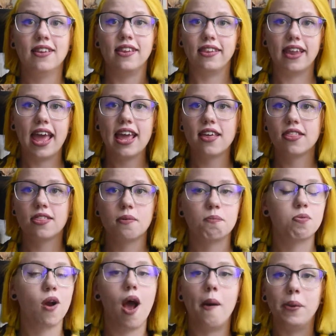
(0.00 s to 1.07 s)
length,
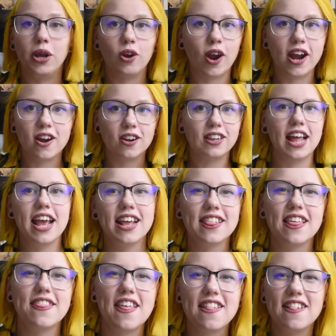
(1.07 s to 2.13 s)
probably greater
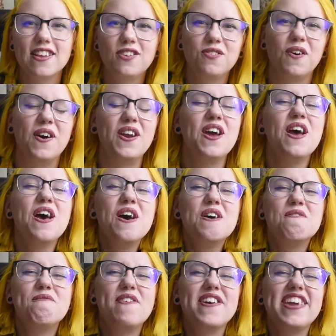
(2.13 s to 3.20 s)
length than this one.
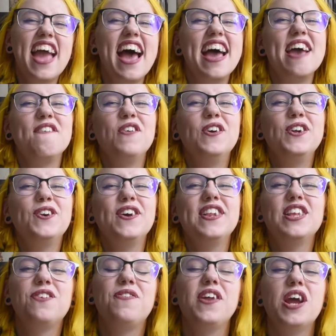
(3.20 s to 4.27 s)
But yeah, if you enjoyed
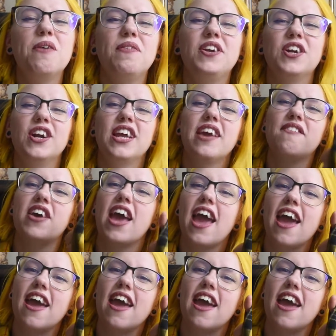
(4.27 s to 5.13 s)
this video, be sure to give it